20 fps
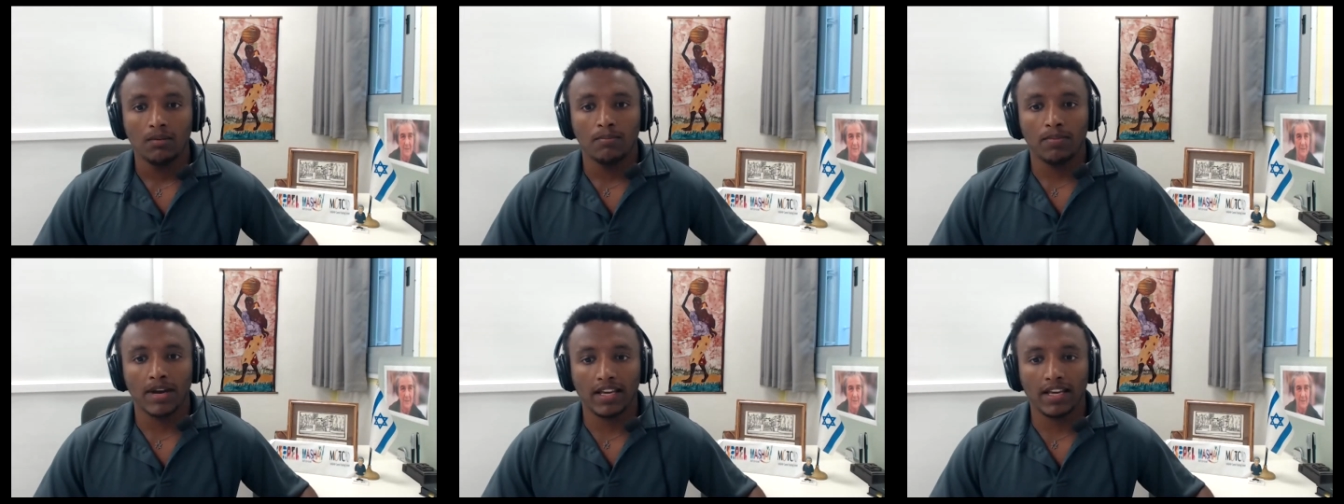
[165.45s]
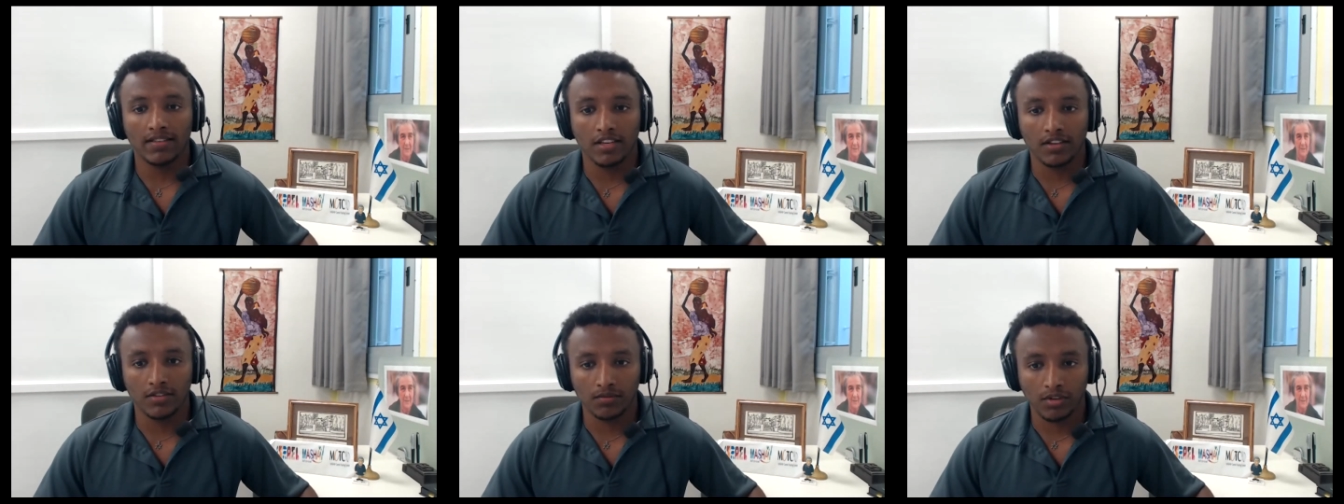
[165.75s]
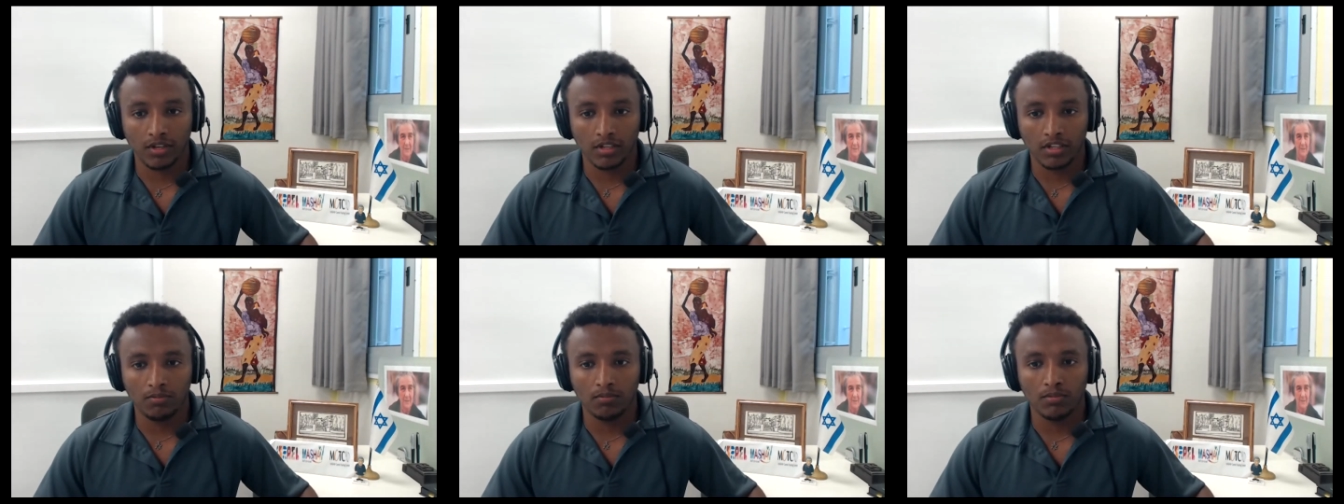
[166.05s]
by the
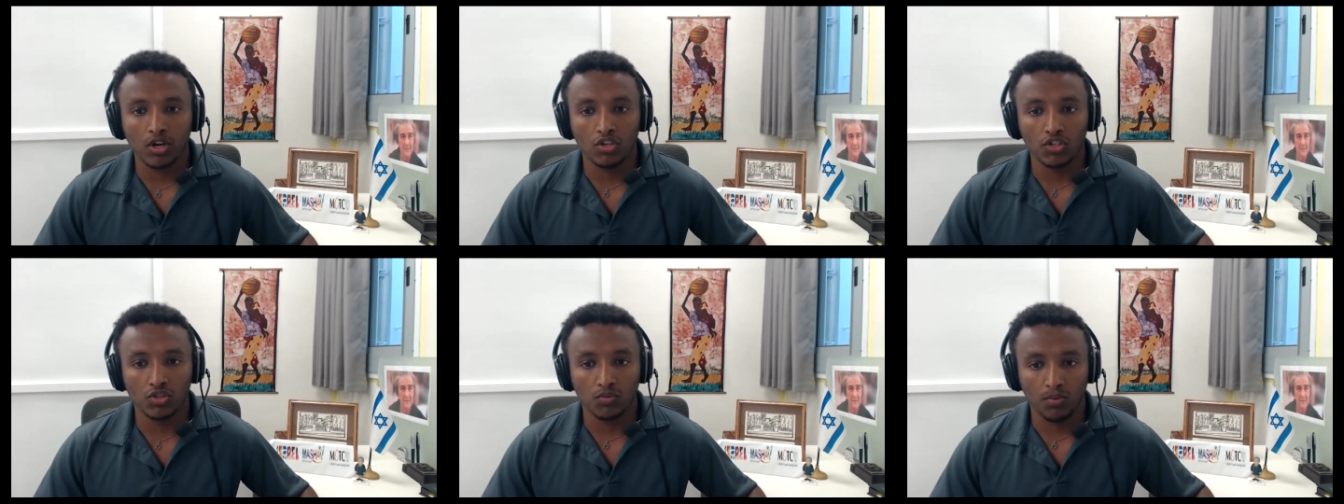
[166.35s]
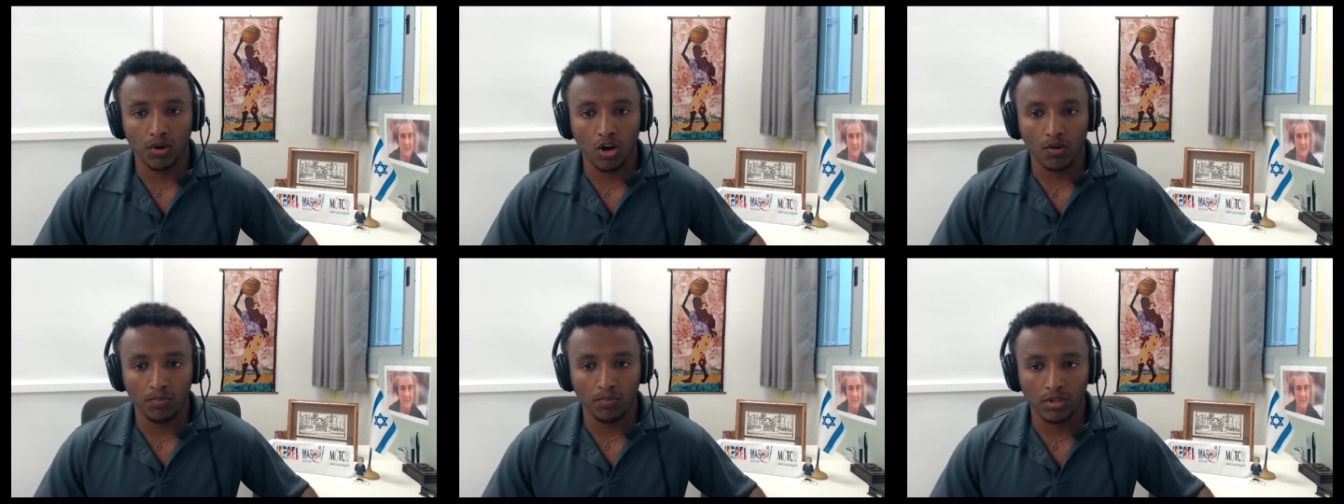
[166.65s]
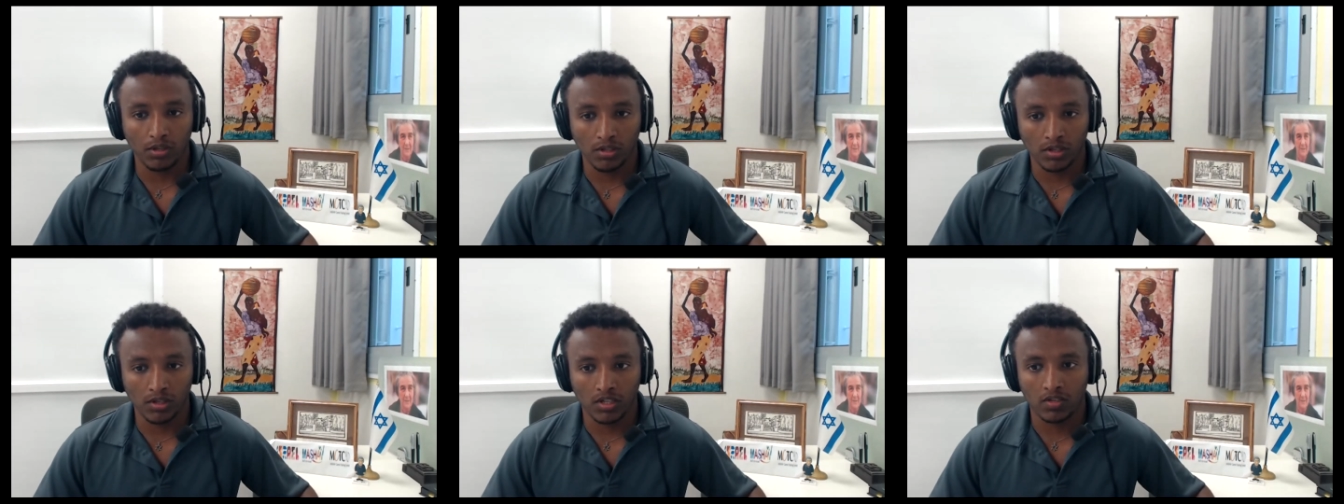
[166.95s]
Israeli most
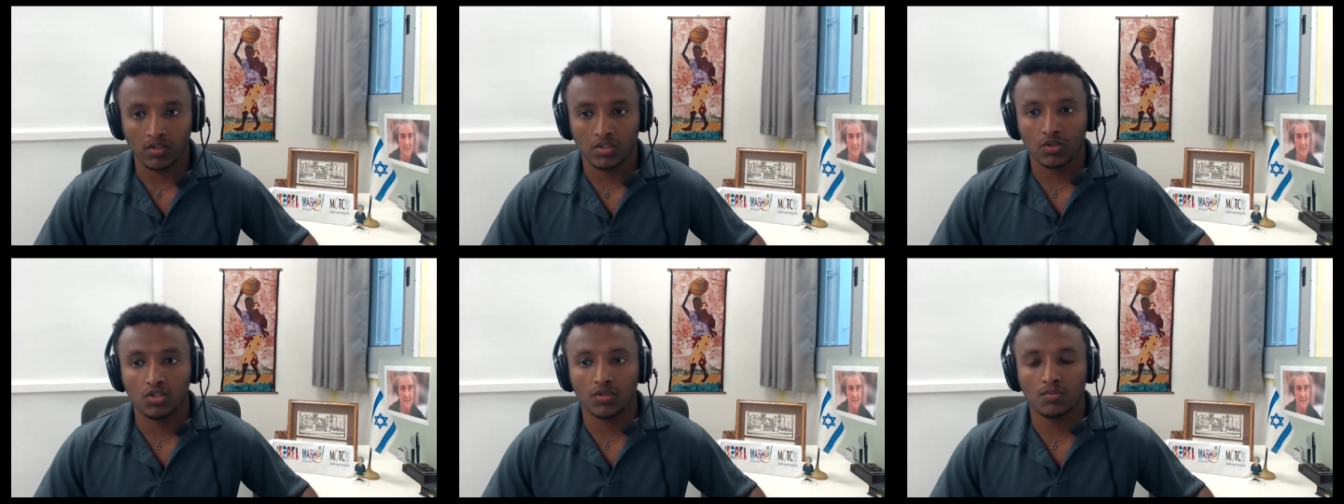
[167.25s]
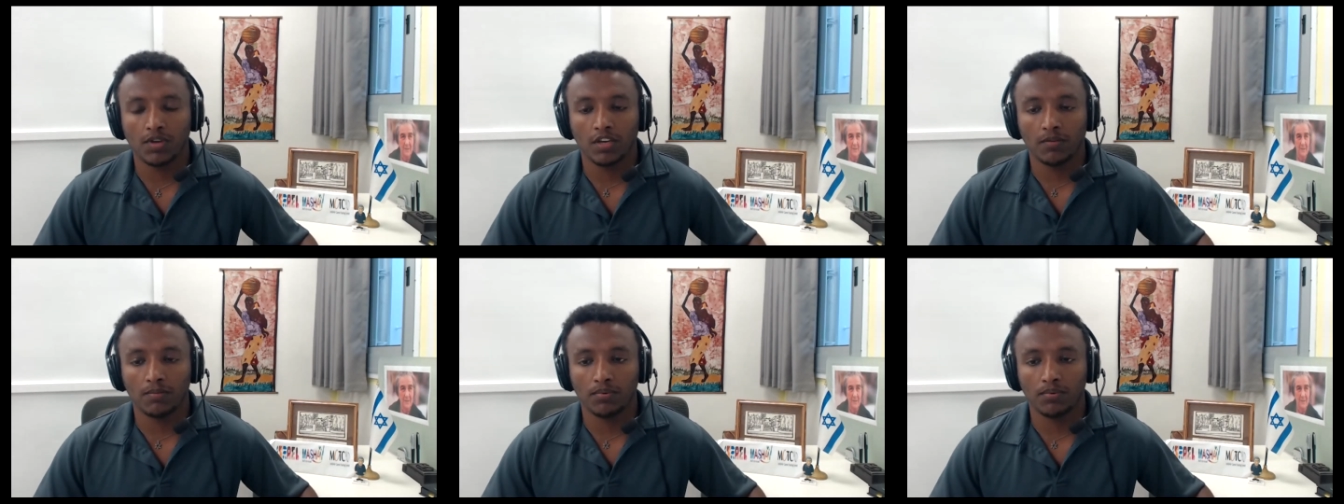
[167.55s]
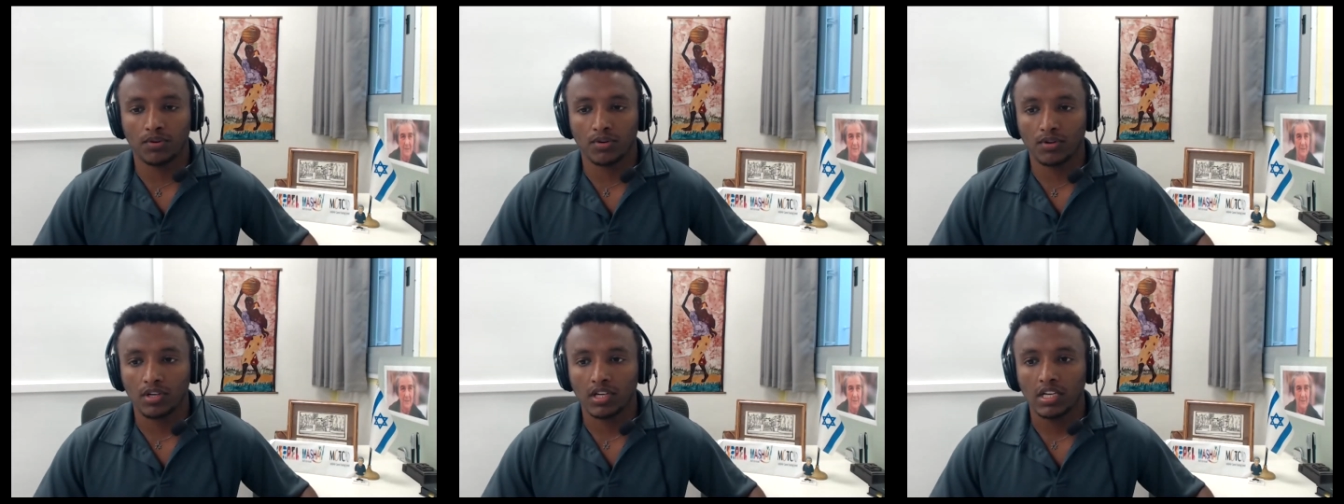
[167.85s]
popular
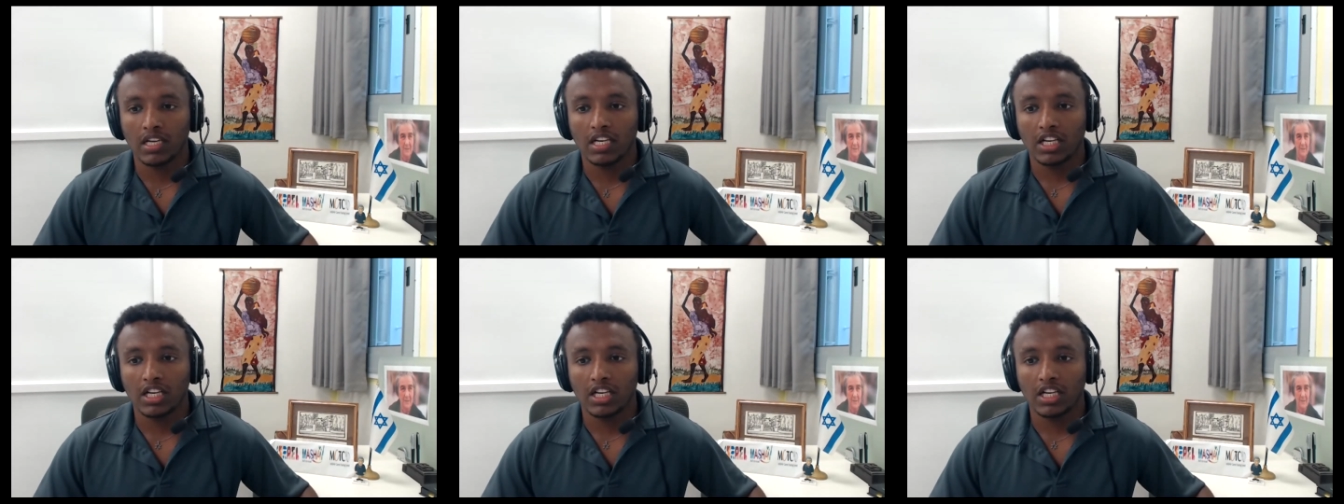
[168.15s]
newspaper,